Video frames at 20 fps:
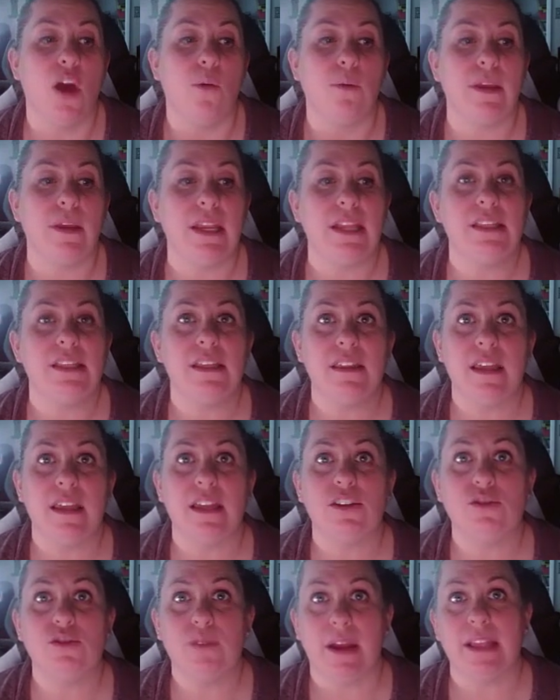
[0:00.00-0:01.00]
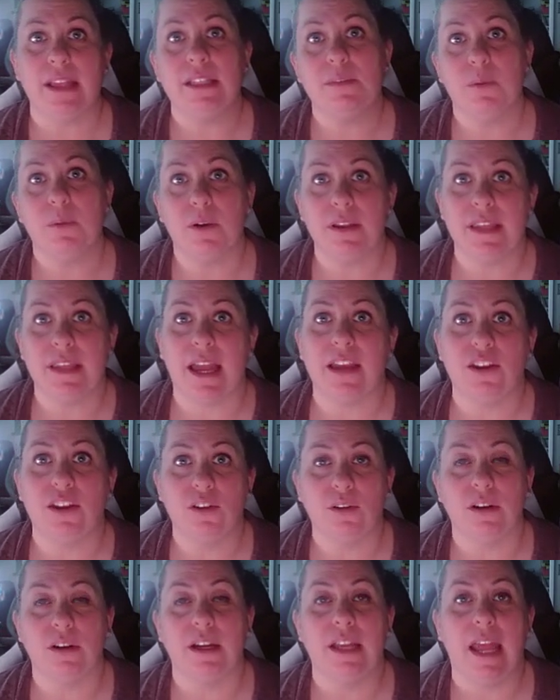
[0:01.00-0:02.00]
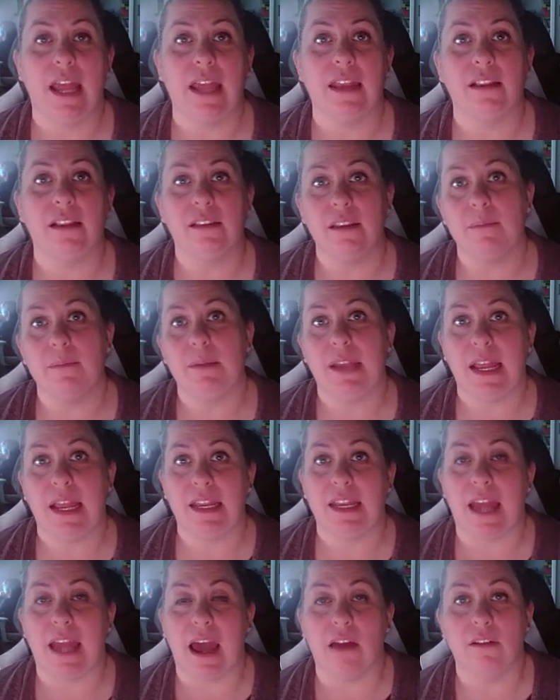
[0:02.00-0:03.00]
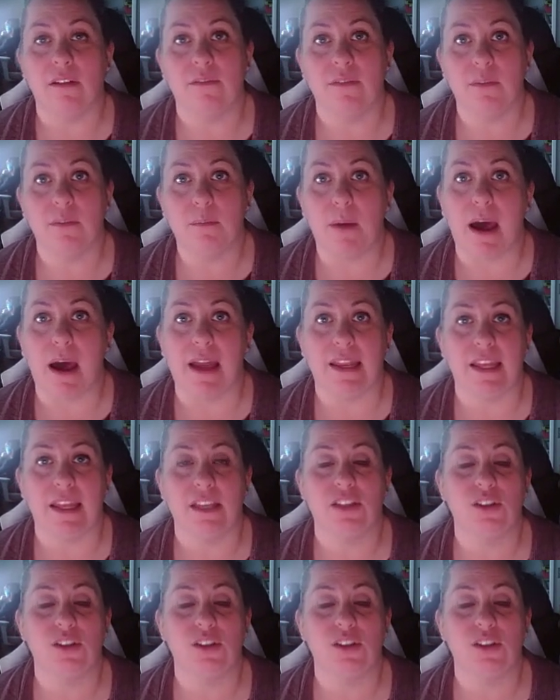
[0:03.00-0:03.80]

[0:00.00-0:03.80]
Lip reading: we need to then transport that urine and eliminate it out of the body.